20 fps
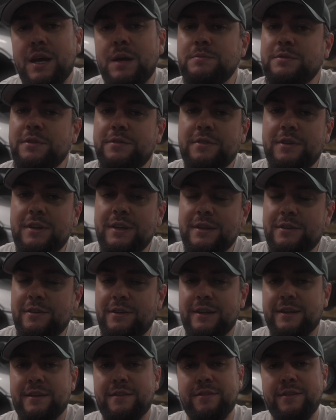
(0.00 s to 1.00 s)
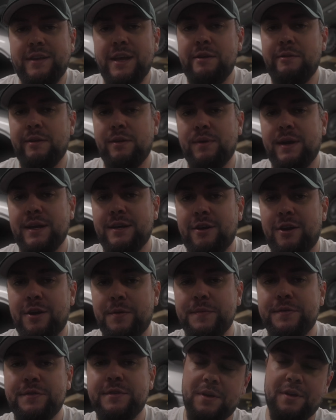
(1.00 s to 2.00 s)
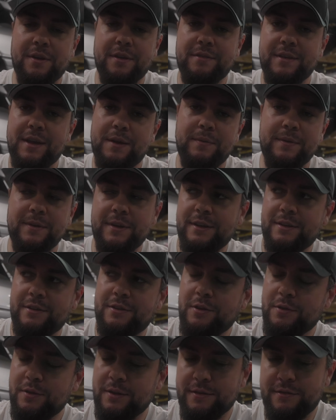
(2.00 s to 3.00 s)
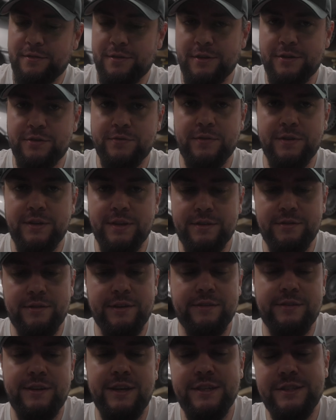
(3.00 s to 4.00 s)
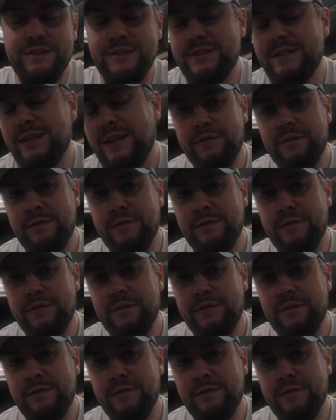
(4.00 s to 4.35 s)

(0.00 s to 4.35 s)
I'm just going to call it steering rack arms because I will not go and search for the translation.